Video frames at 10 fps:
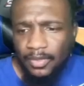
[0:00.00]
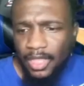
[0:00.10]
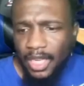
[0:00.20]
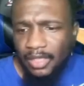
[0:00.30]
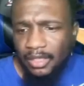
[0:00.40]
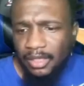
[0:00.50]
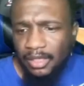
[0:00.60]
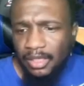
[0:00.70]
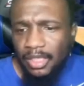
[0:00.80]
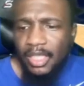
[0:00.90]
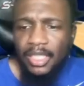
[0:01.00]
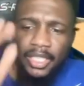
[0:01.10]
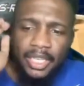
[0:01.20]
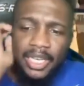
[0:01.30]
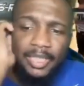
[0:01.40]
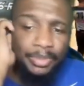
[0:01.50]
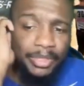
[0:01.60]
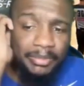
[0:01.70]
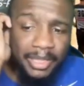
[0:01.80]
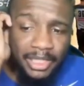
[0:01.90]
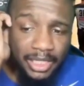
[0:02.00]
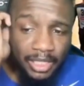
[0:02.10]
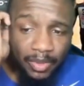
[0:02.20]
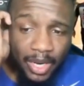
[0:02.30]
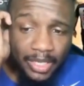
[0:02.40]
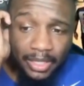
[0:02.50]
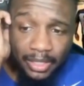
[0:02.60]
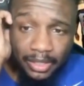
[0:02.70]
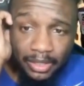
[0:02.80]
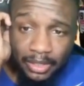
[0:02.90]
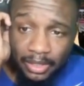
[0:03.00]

Nice. Yeah, that's pretty much it right there.